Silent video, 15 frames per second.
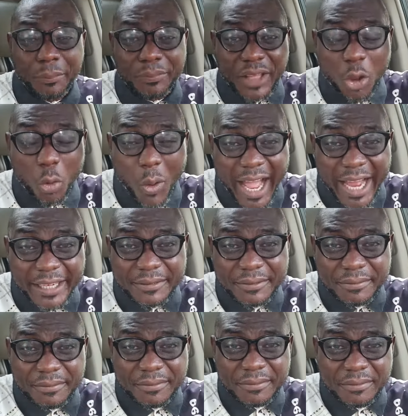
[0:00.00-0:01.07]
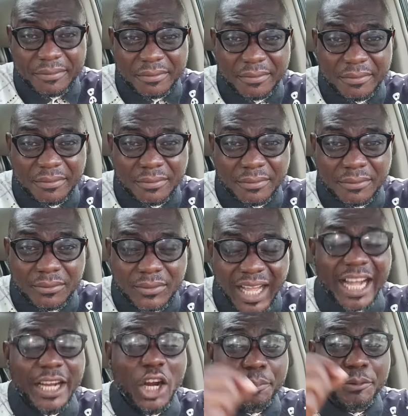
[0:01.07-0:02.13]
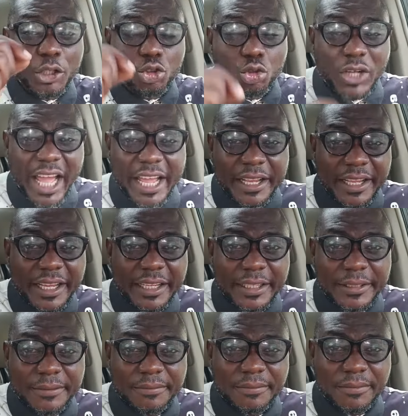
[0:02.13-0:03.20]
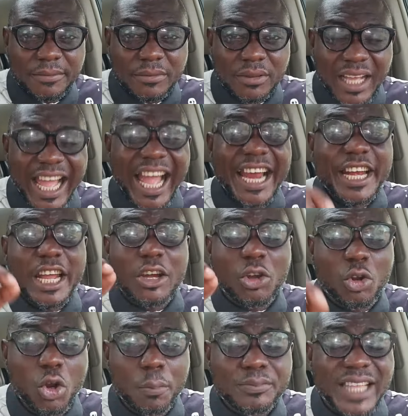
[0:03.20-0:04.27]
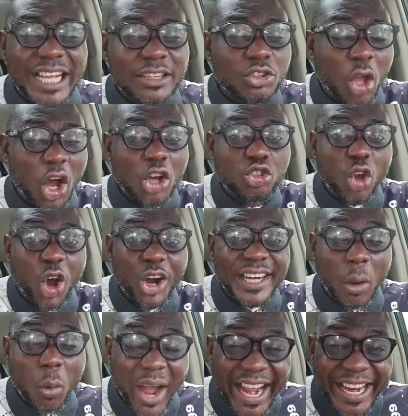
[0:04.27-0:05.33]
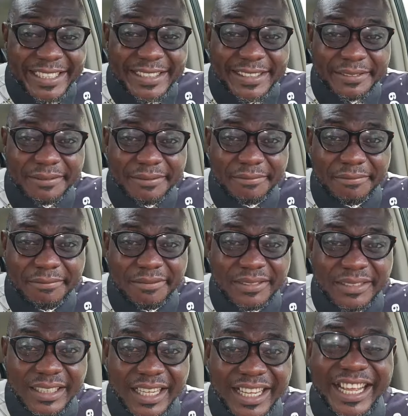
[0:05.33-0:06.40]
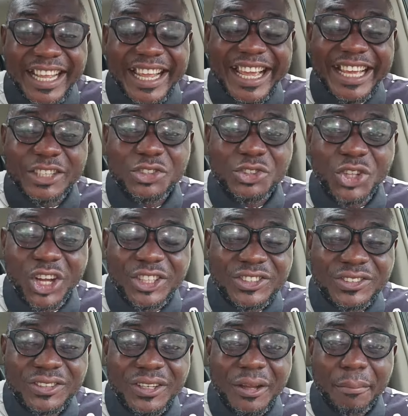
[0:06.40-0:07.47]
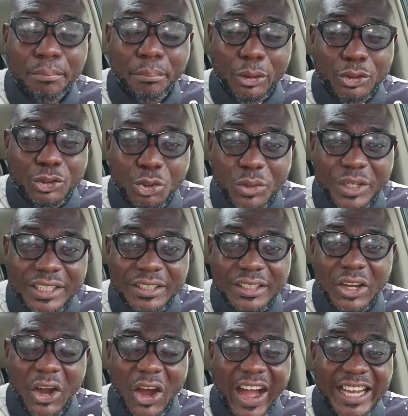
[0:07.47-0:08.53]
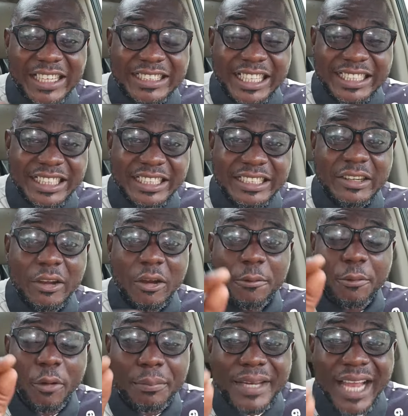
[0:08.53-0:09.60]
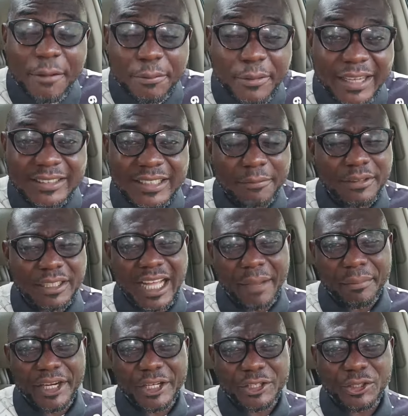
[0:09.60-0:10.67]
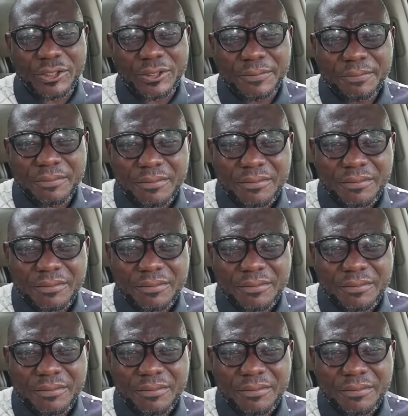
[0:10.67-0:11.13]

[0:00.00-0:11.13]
from day one. And up to today, any group that does otherwise is not pursuing or agitating for Biafra self-determination.